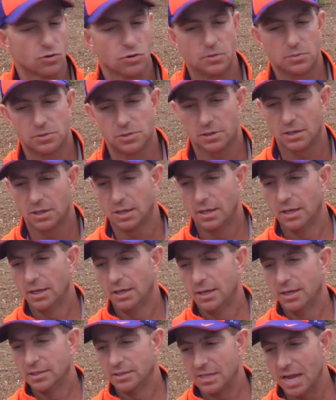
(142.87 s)
groups. And
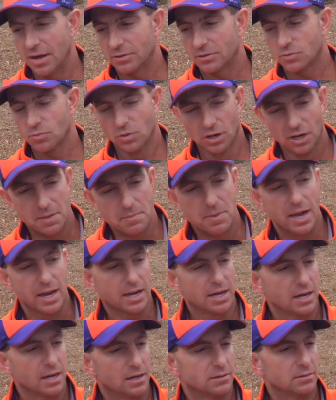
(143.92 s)
so that's really
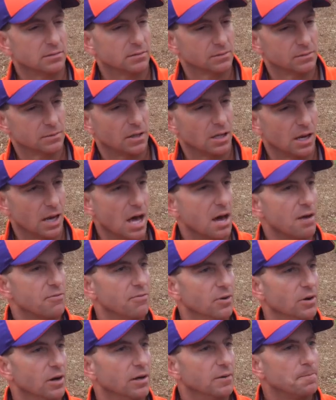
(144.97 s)
making it a lot of
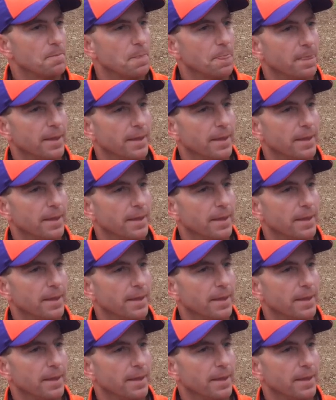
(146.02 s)
fun.